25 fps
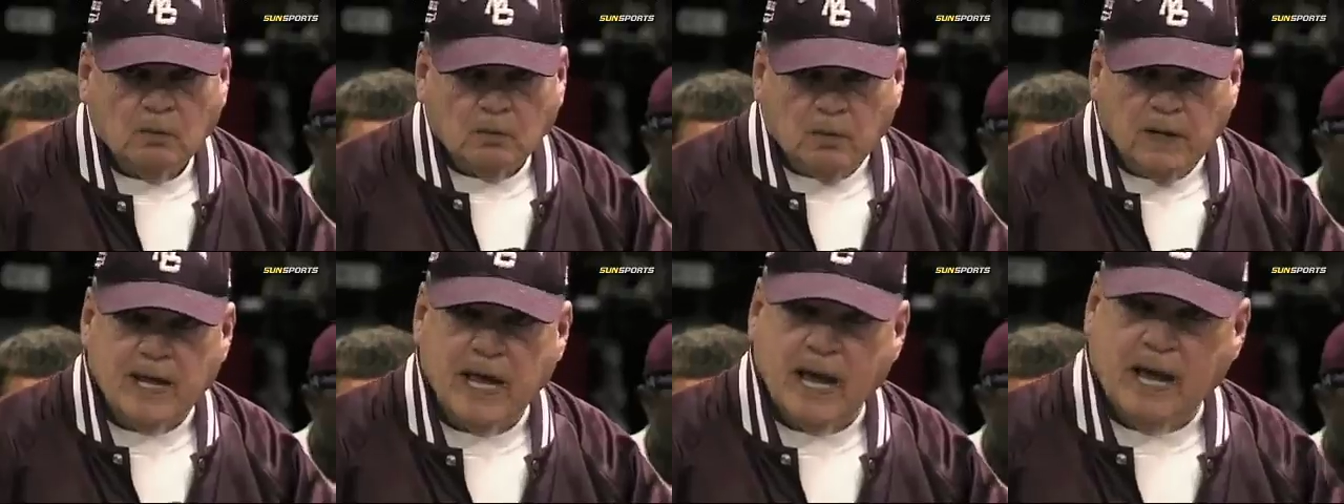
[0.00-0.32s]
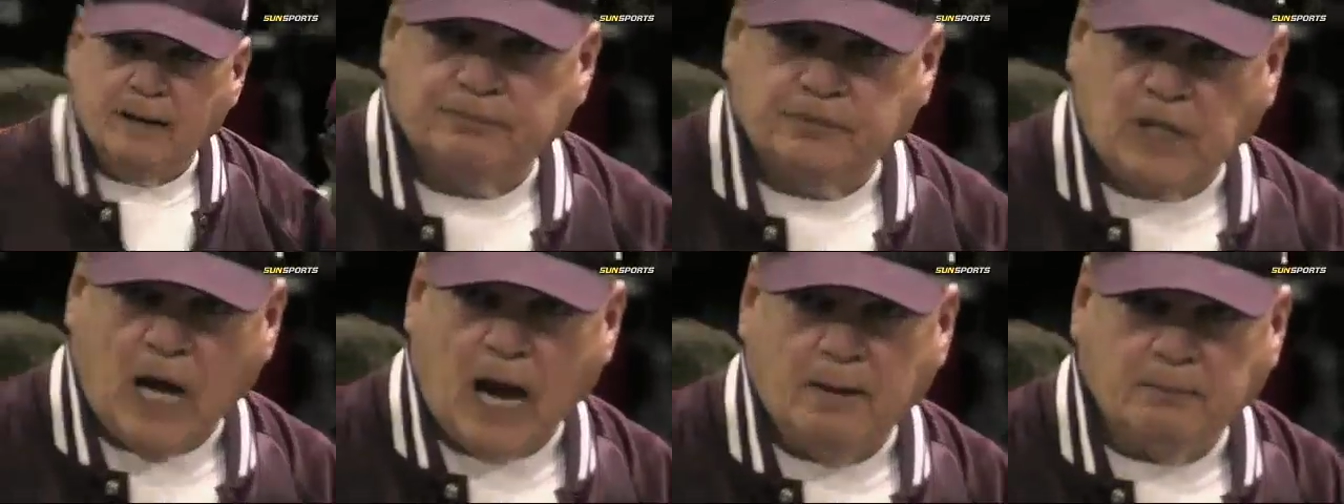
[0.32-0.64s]
We
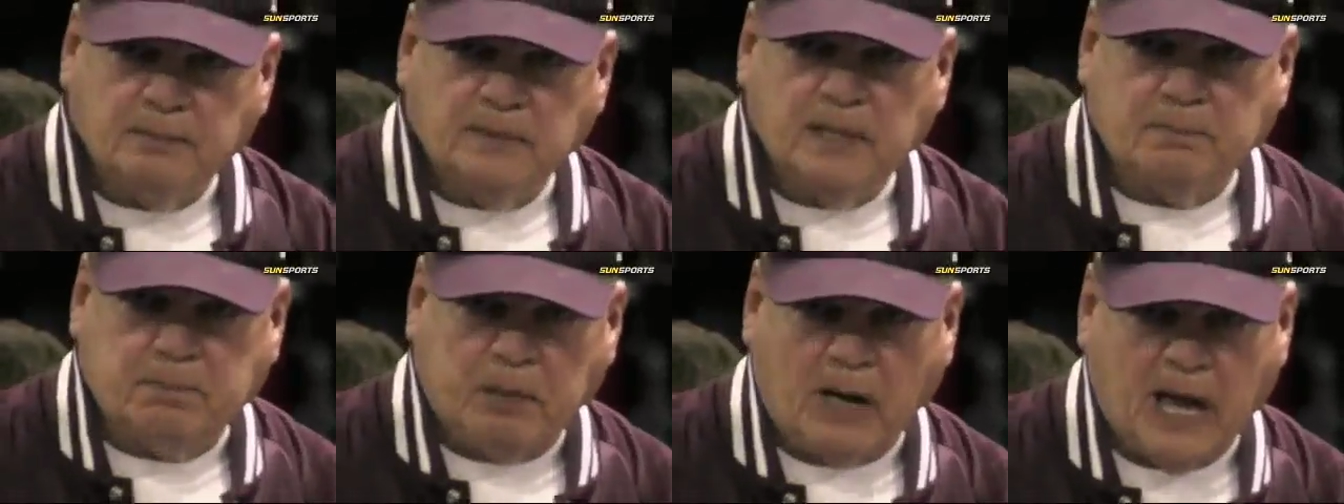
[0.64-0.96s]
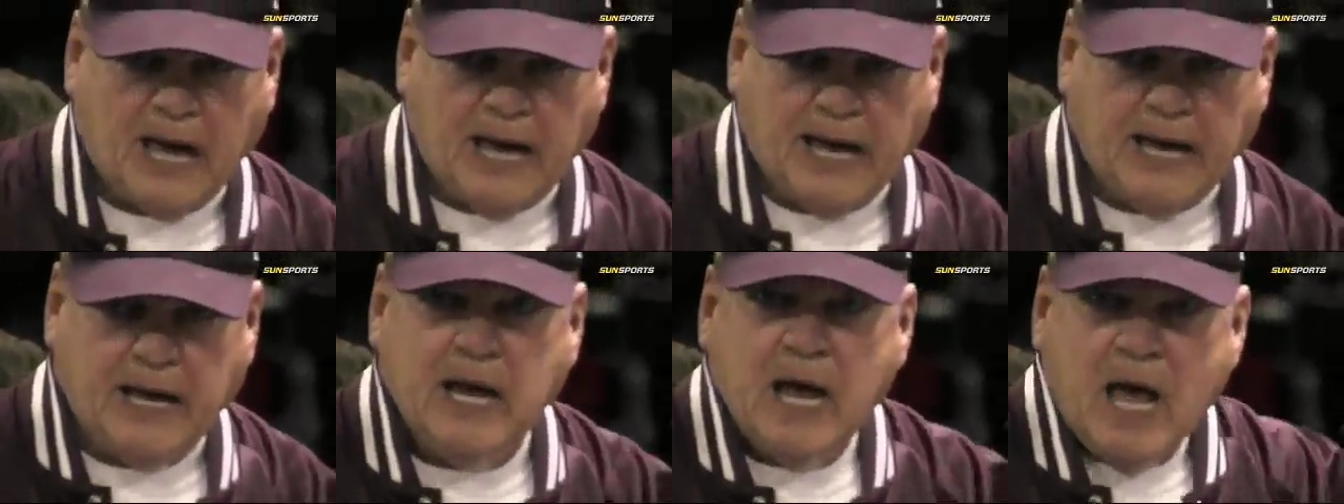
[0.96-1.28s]
have come to
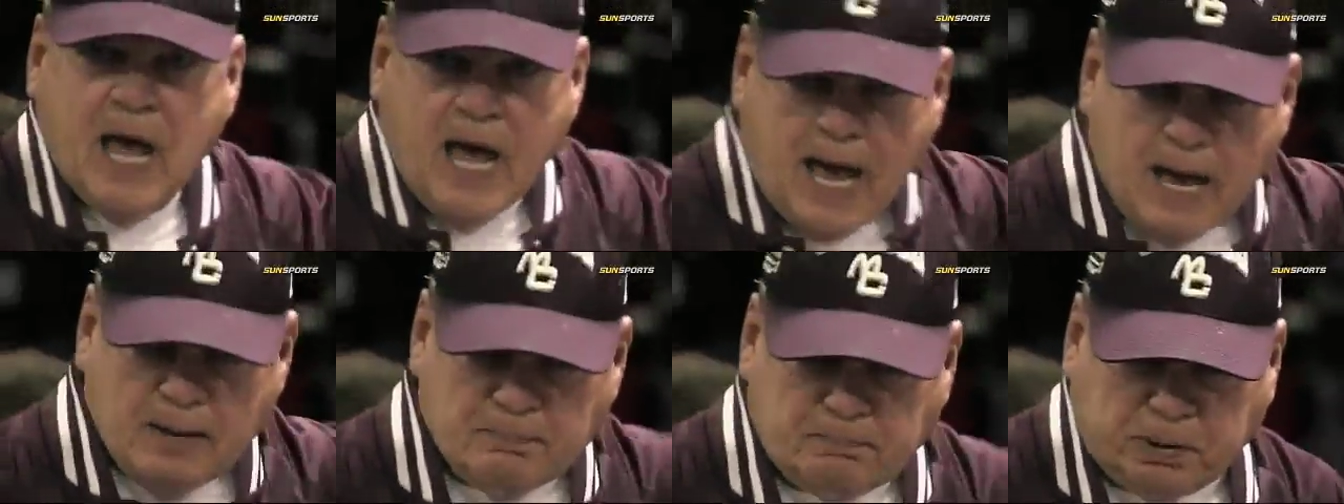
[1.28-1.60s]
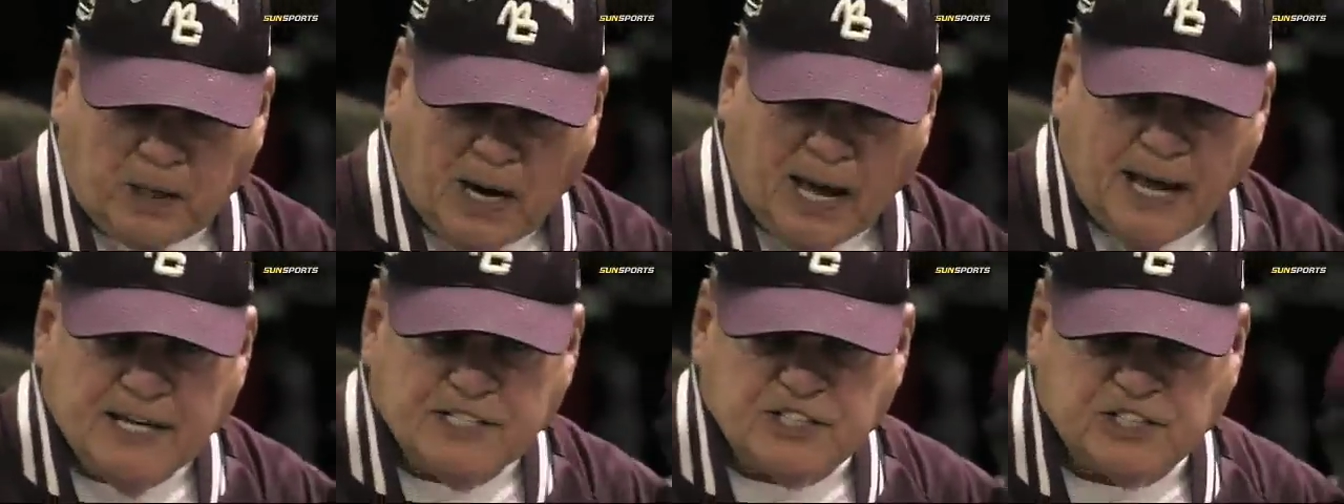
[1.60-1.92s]
play
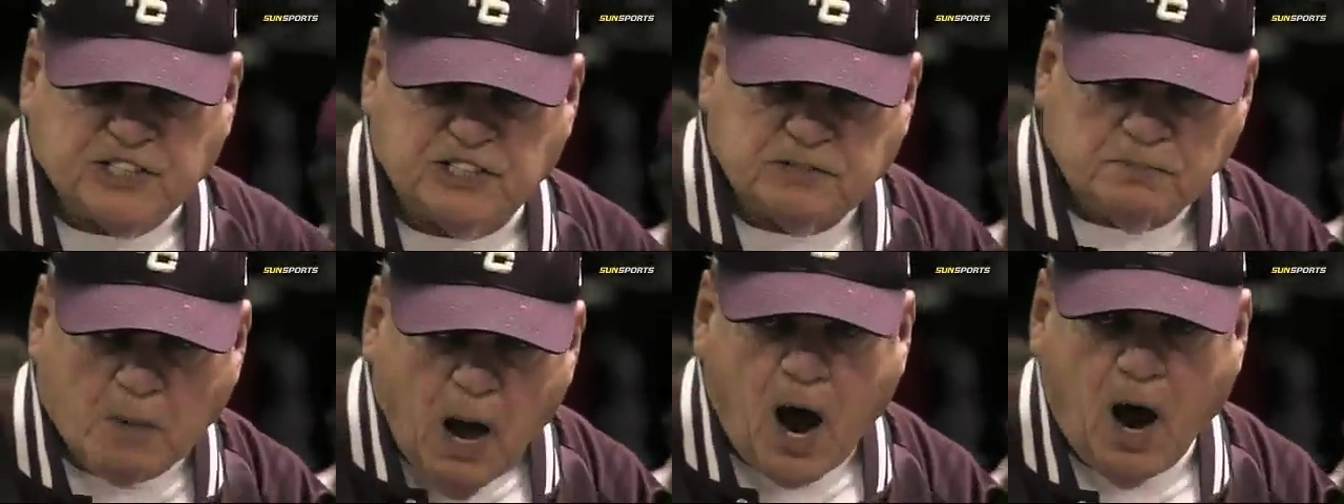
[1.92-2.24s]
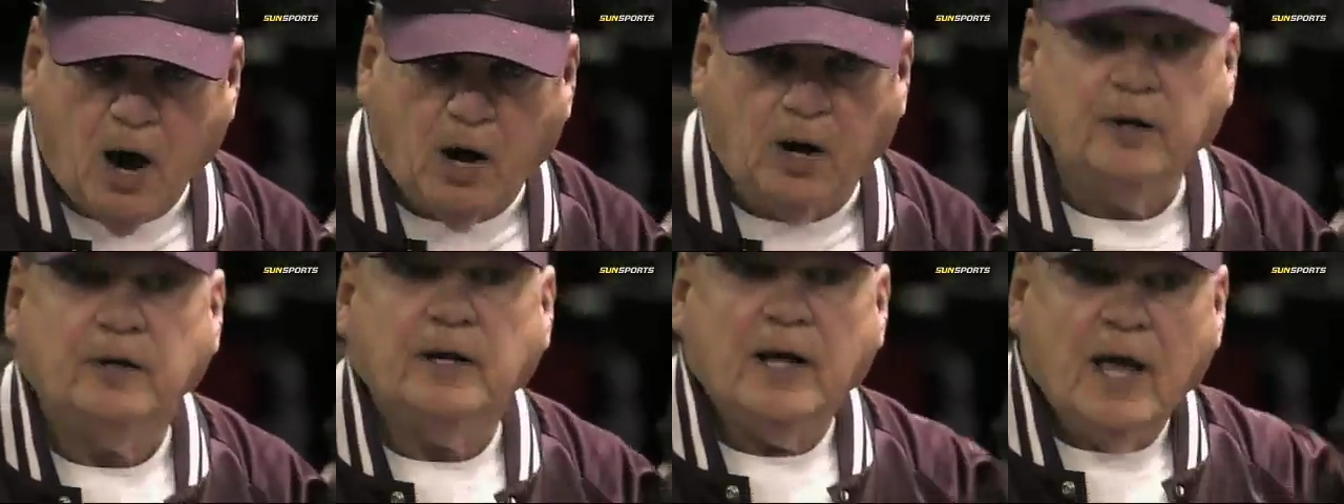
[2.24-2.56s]
and play
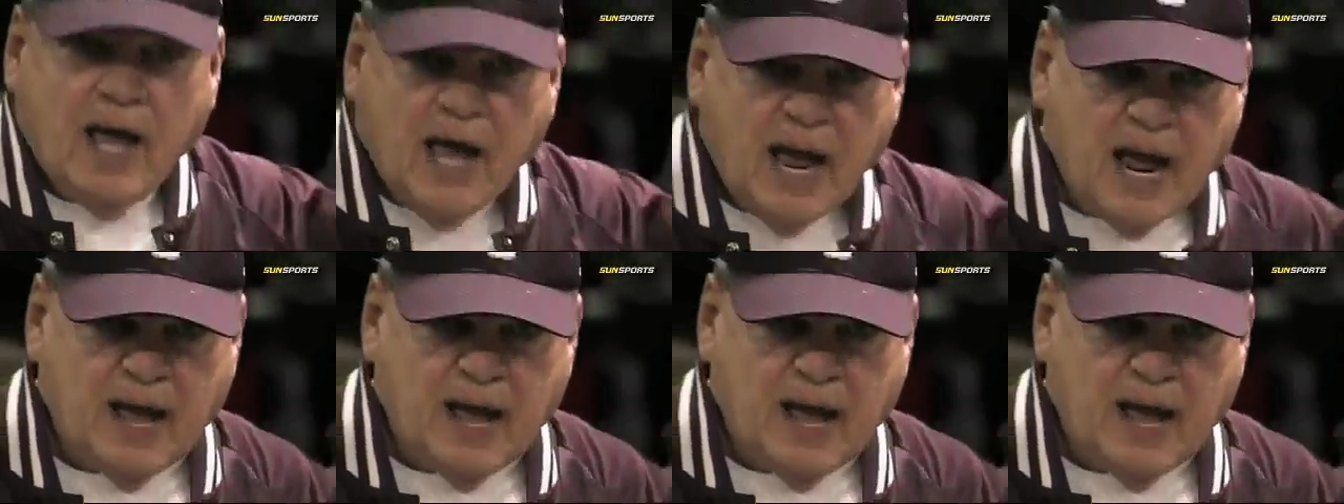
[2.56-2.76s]
smart,